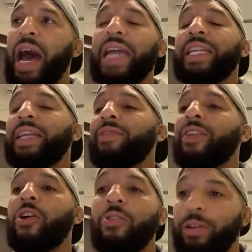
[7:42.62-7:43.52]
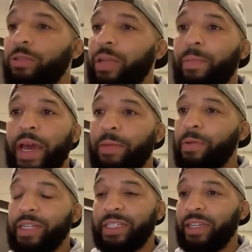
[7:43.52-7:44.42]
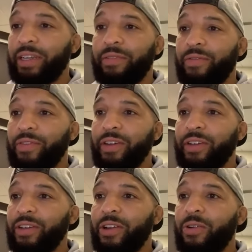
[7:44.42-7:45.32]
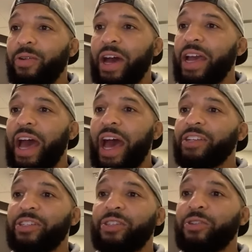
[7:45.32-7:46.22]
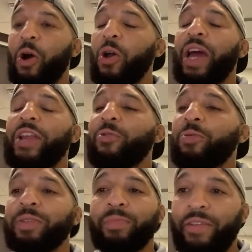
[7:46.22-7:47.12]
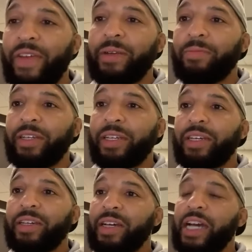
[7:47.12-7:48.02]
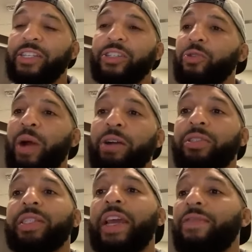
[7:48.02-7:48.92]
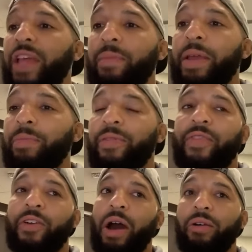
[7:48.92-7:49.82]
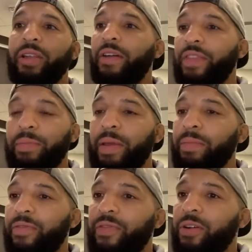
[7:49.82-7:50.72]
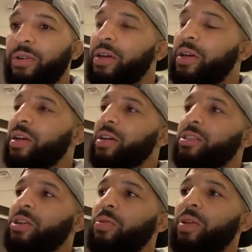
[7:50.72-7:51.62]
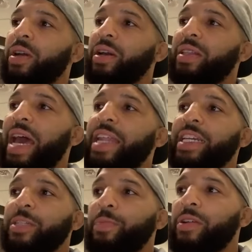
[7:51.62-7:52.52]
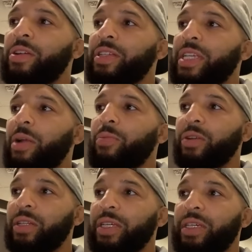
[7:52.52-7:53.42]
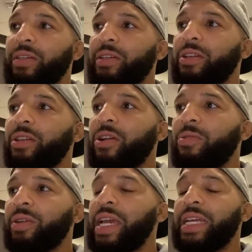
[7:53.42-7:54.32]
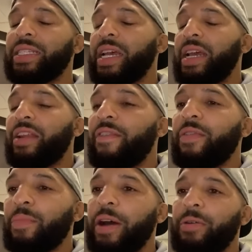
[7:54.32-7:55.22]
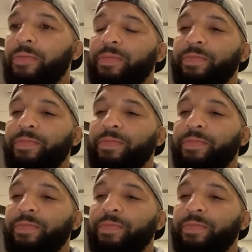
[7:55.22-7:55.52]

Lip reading: I didn't even know it was a bad place to live. You know, I just, all I knew was my family. I just knew how safe they made me feel, how loved they made me feel. So that experience, I really, you know, can't say enough about.